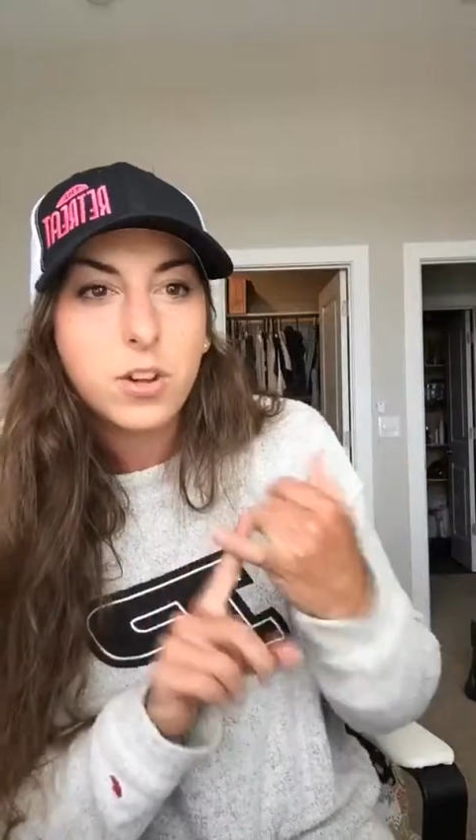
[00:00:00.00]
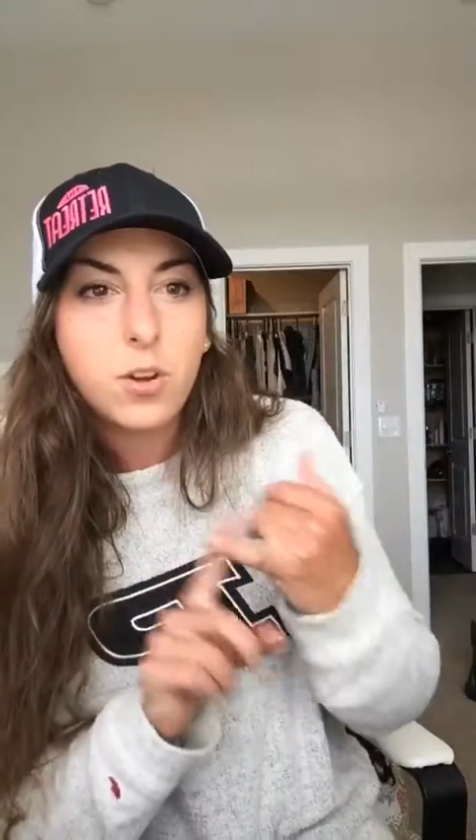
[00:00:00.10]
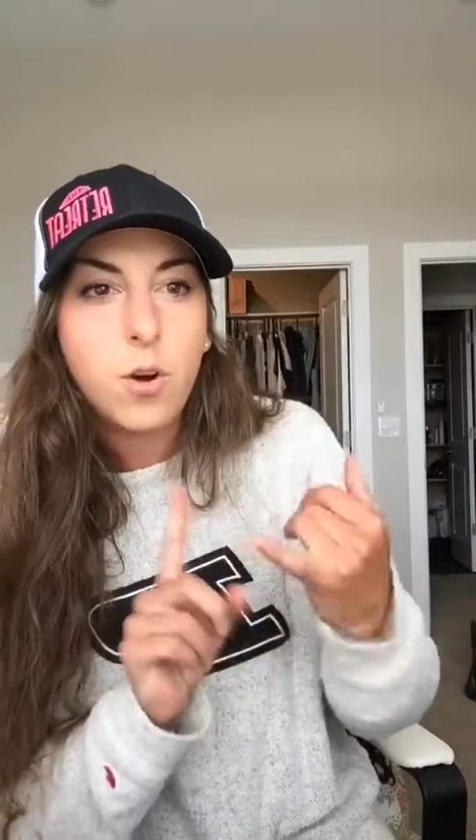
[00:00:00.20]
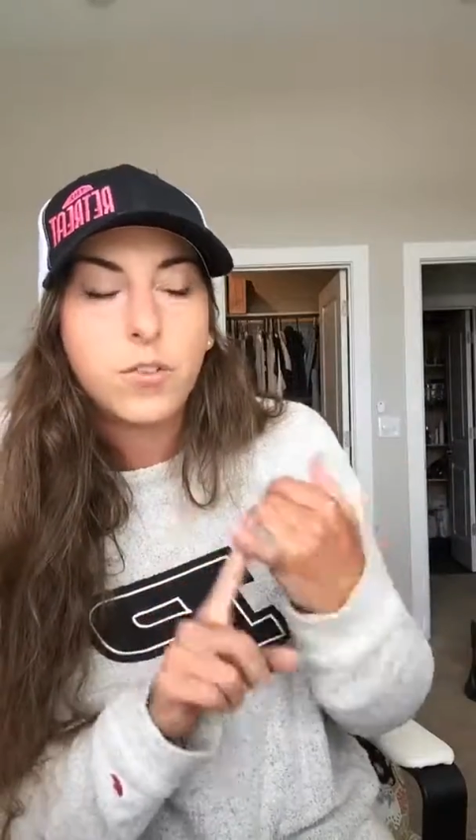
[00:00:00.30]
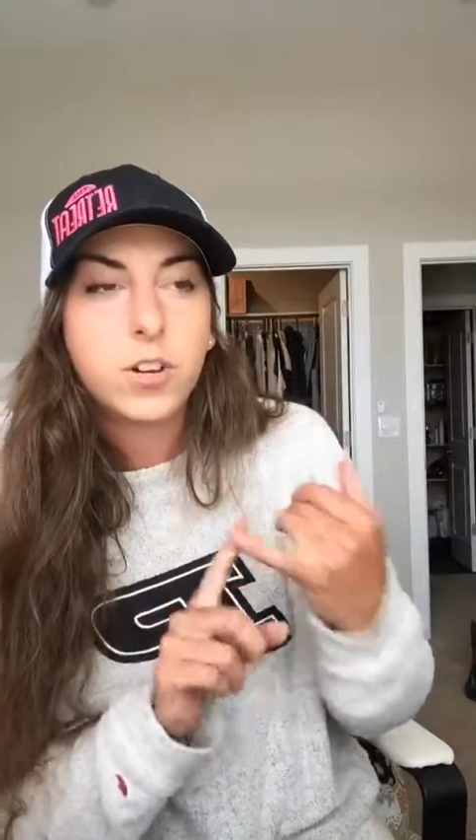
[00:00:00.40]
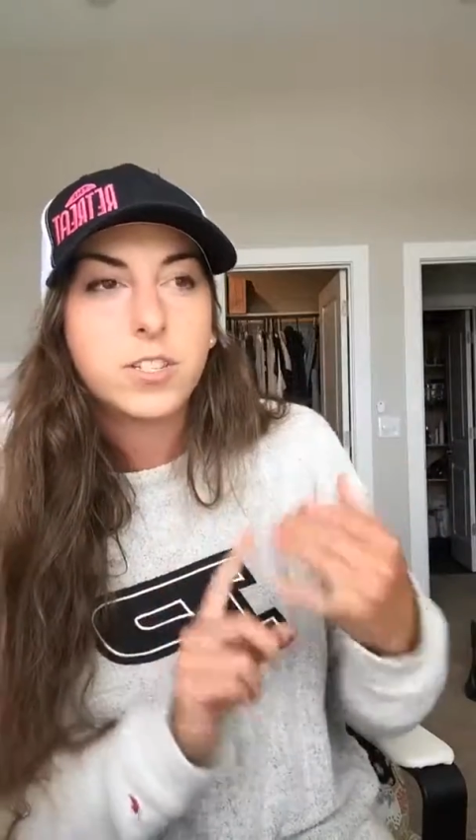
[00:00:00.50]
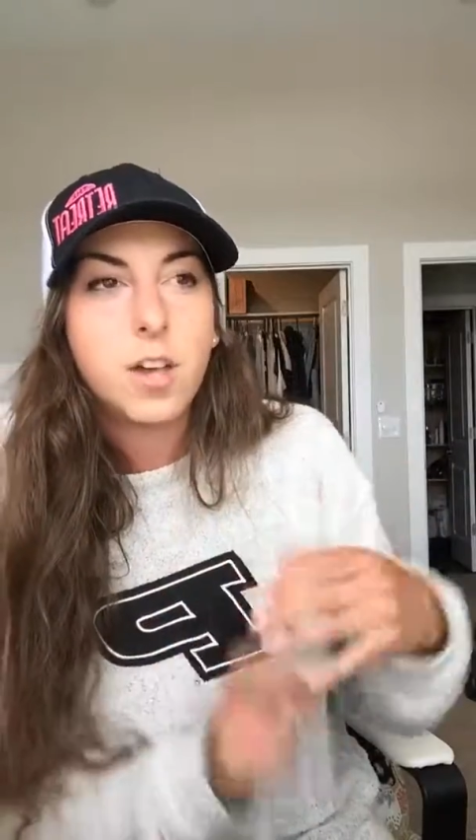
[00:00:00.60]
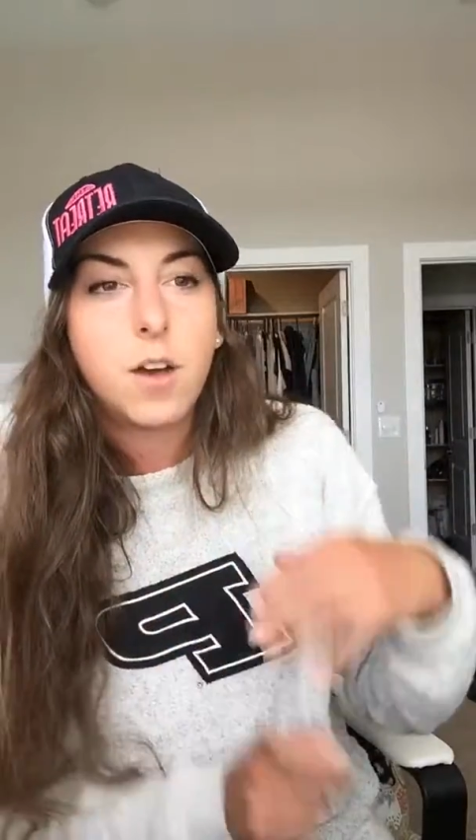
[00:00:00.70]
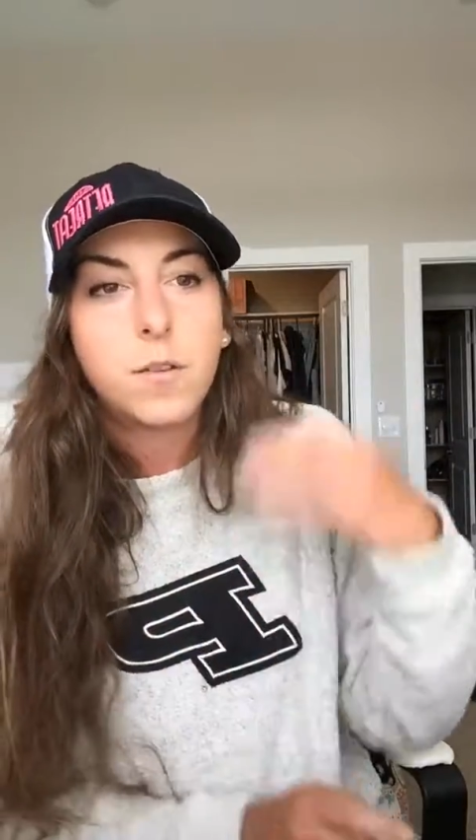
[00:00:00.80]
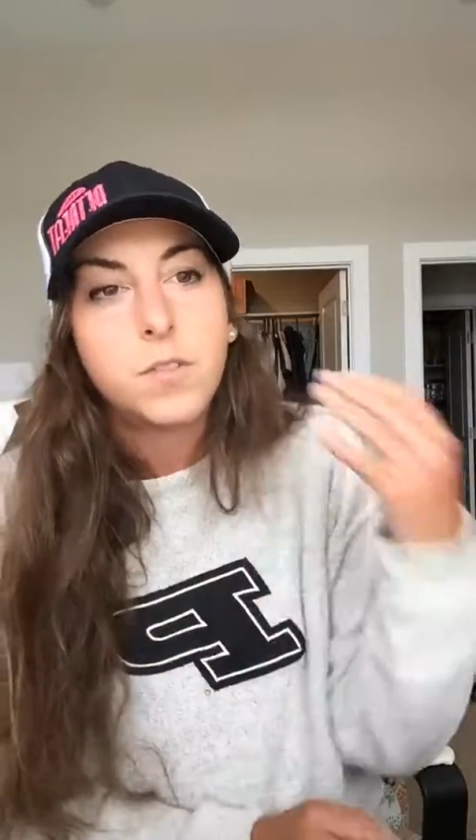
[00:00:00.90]
a goal for
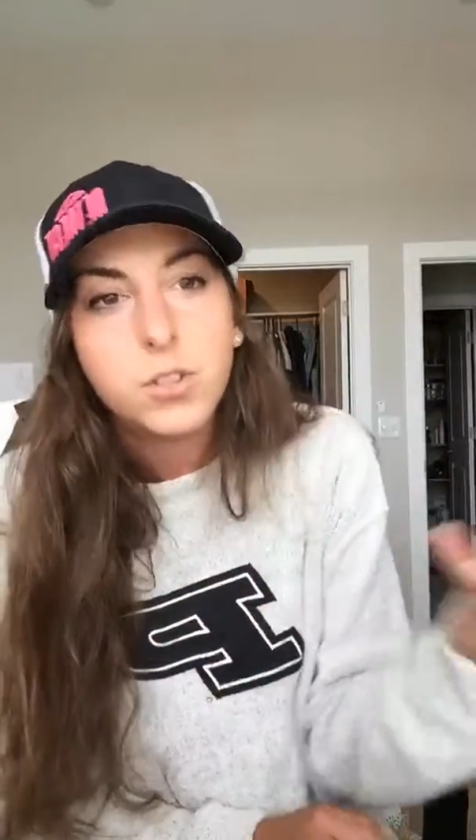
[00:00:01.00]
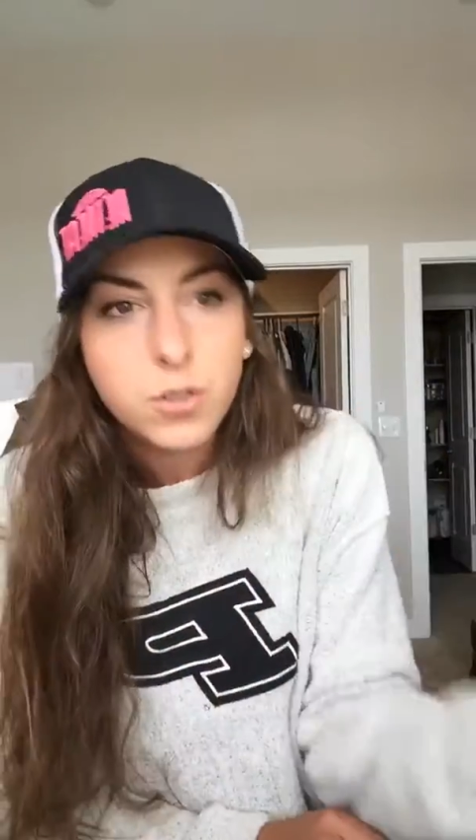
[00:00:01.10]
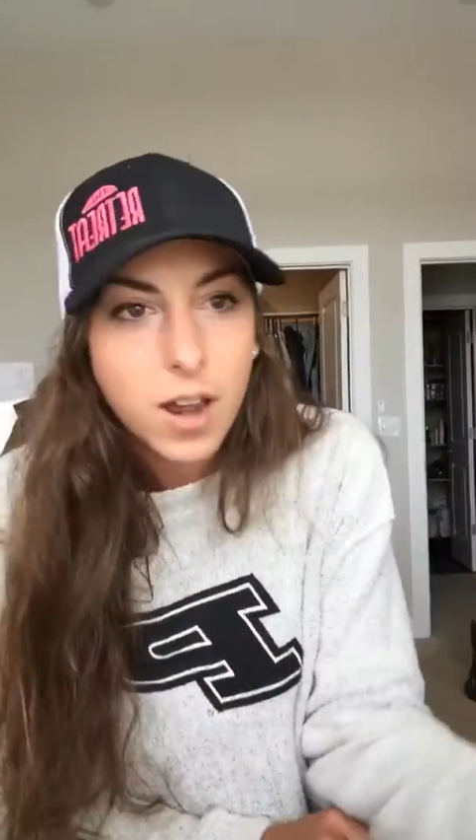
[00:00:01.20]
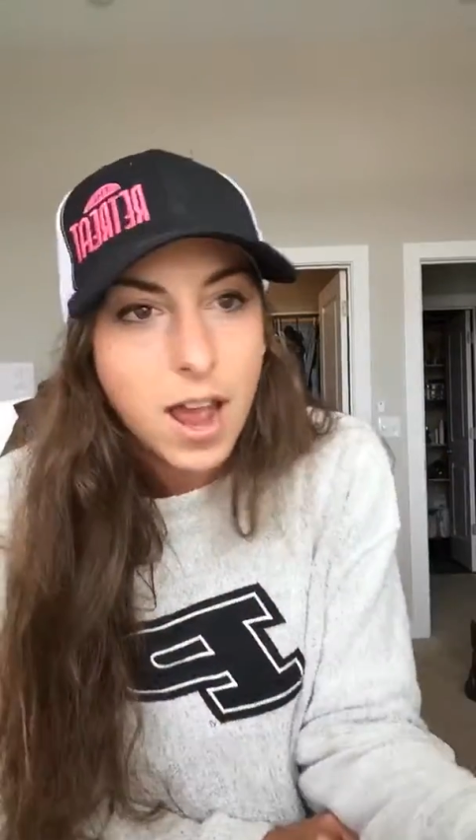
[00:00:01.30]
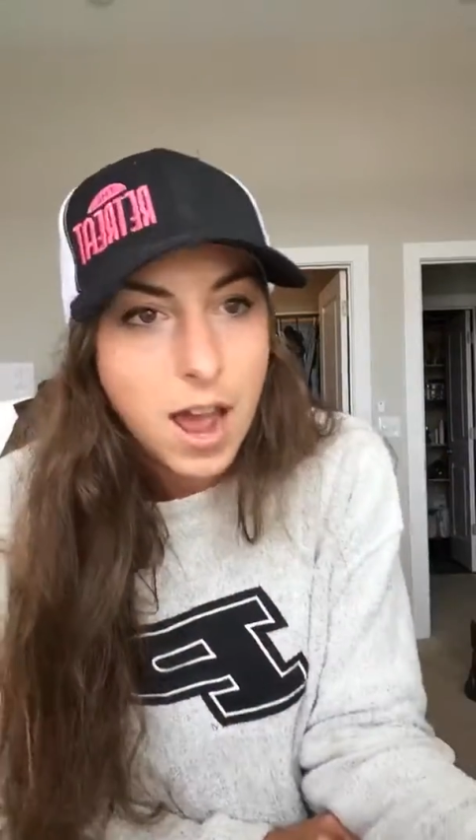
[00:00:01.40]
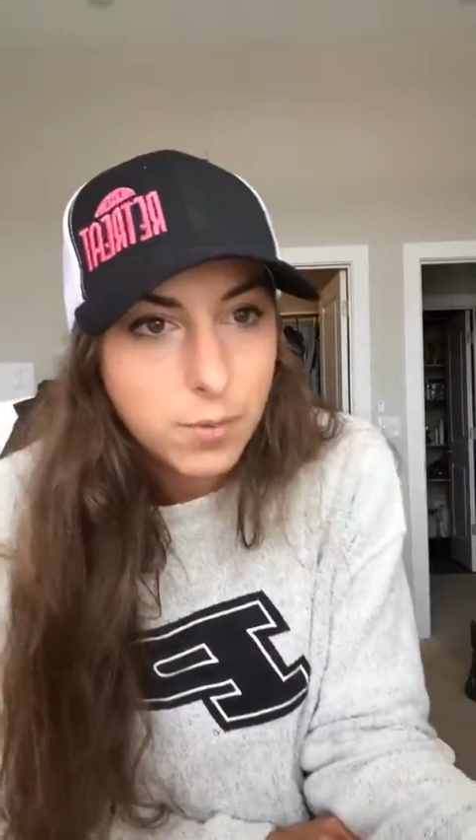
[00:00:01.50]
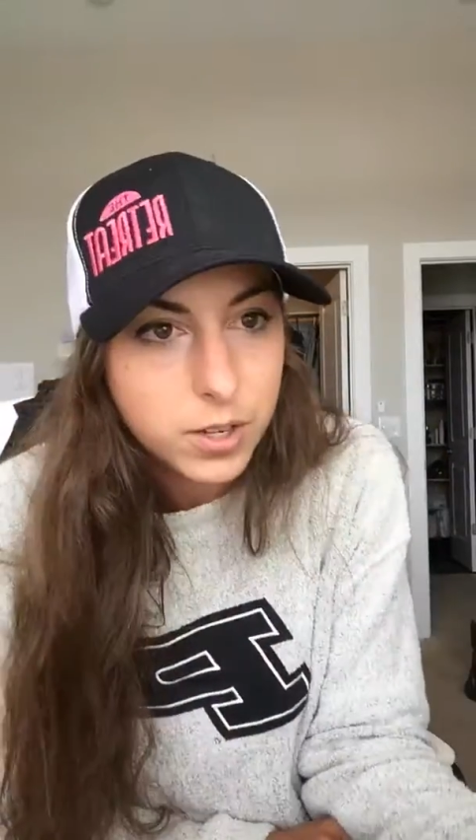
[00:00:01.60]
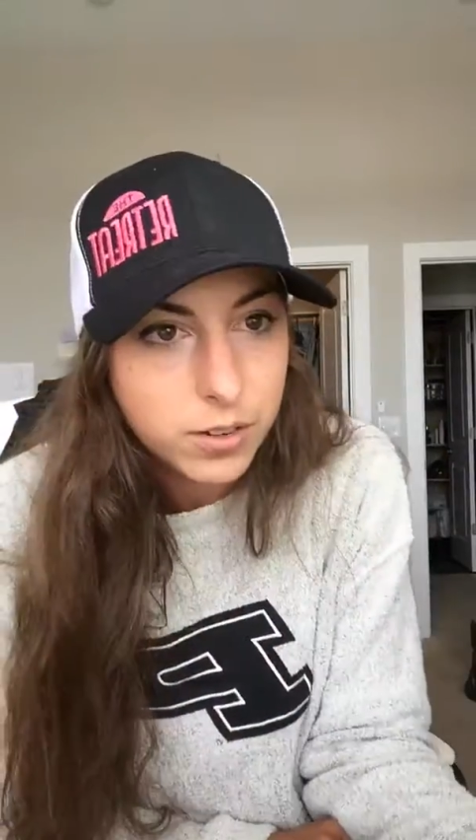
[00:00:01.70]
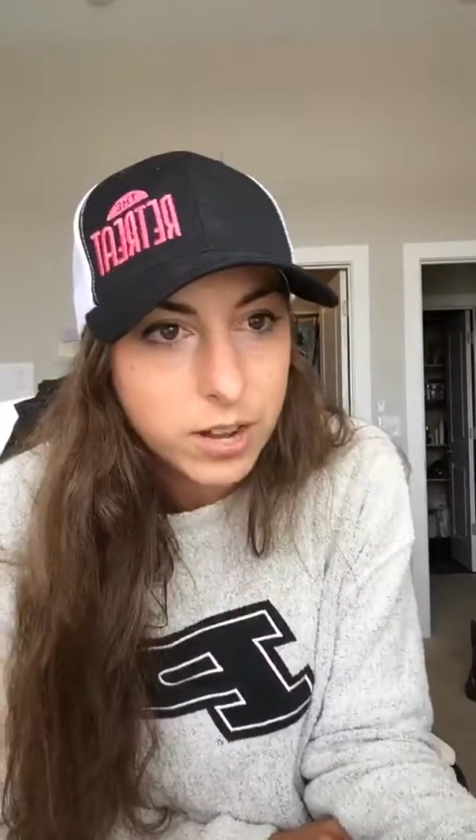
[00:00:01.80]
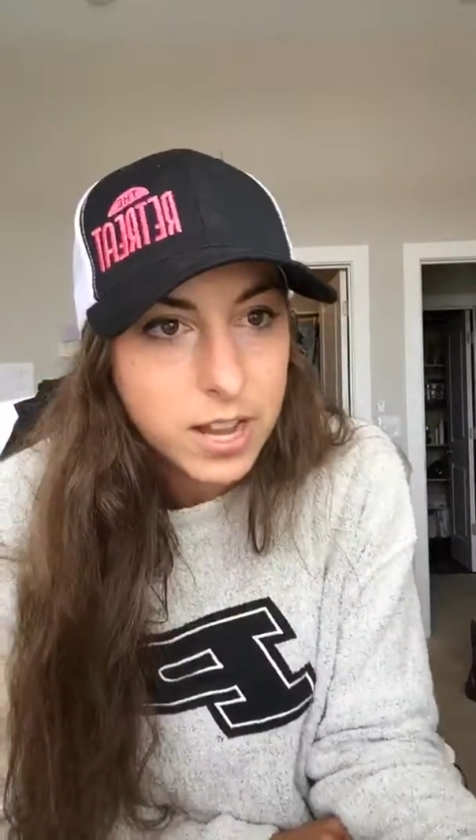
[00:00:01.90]
yourself if you do not have one
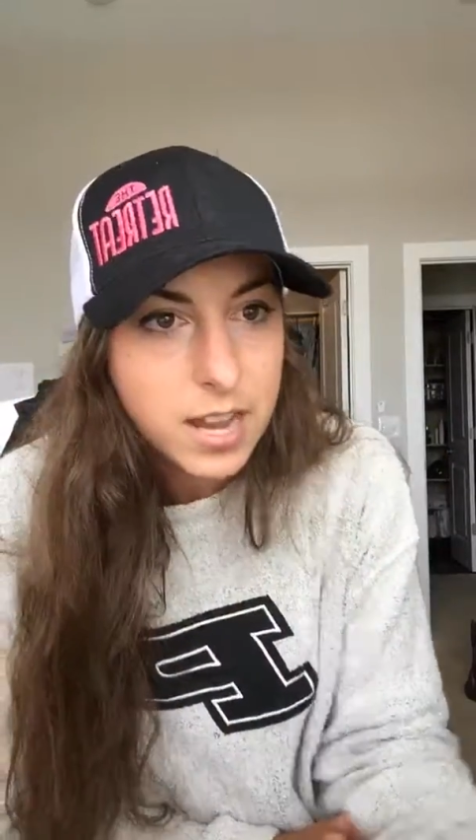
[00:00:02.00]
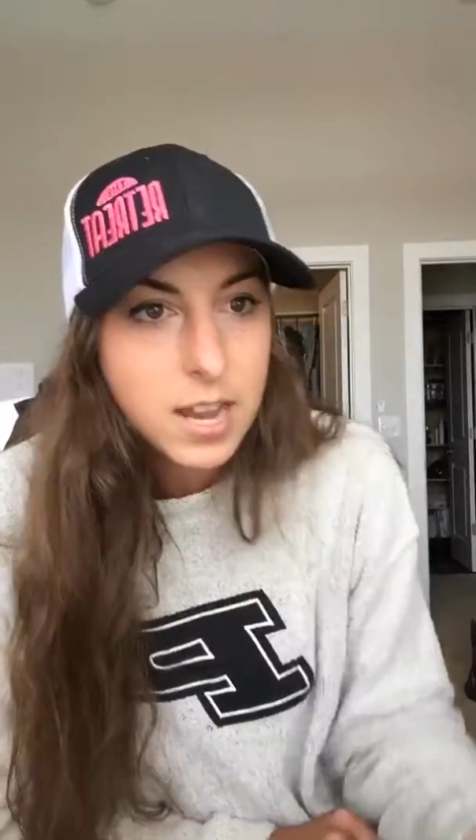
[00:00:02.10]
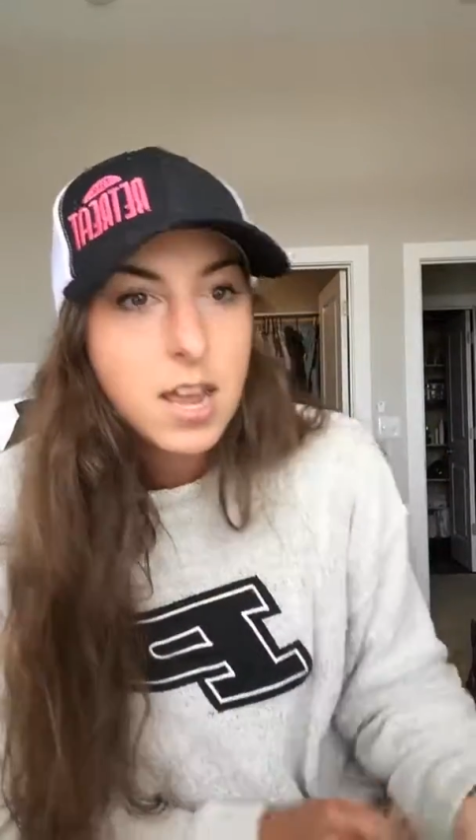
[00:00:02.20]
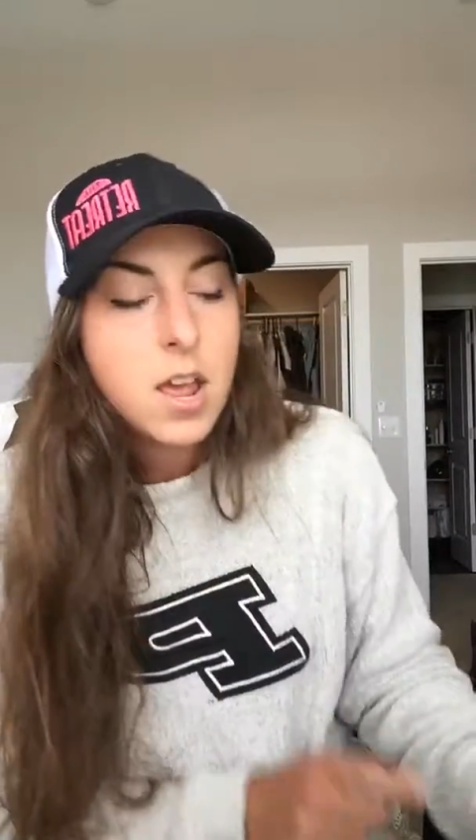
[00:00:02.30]
already.